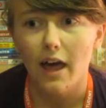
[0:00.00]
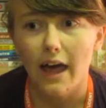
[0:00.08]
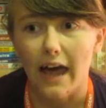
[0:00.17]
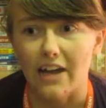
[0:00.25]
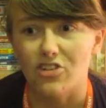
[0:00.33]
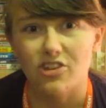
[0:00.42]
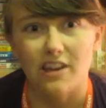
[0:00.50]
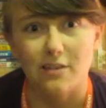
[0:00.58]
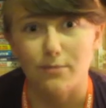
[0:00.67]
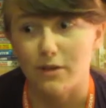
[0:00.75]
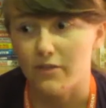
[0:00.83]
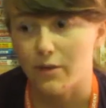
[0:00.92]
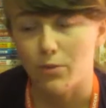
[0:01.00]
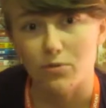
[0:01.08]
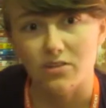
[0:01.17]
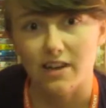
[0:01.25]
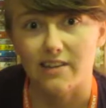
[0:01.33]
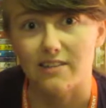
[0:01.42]
and she asked me if anyone
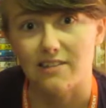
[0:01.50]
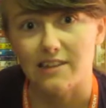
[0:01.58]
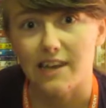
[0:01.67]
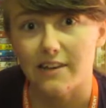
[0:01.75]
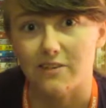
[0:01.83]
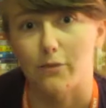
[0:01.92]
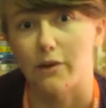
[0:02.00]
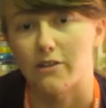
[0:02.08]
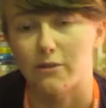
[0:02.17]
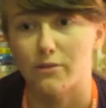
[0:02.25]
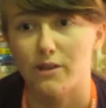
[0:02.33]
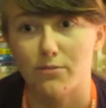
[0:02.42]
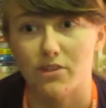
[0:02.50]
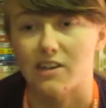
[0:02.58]
was sat in the seat next to me because it was empty,